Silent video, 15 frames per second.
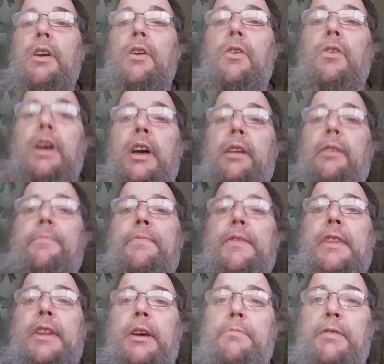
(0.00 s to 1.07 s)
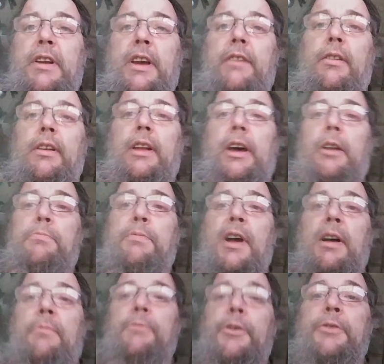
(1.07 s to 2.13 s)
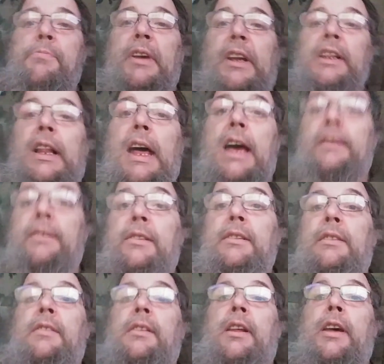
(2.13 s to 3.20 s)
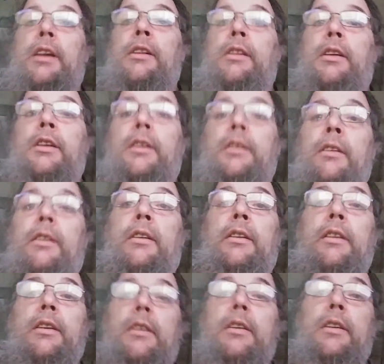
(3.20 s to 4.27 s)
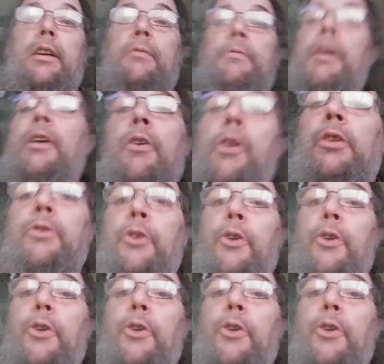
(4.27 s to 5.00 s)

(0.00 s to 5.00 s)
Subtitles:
Well, I've been having a lot of problem with my glasses lately, and been going through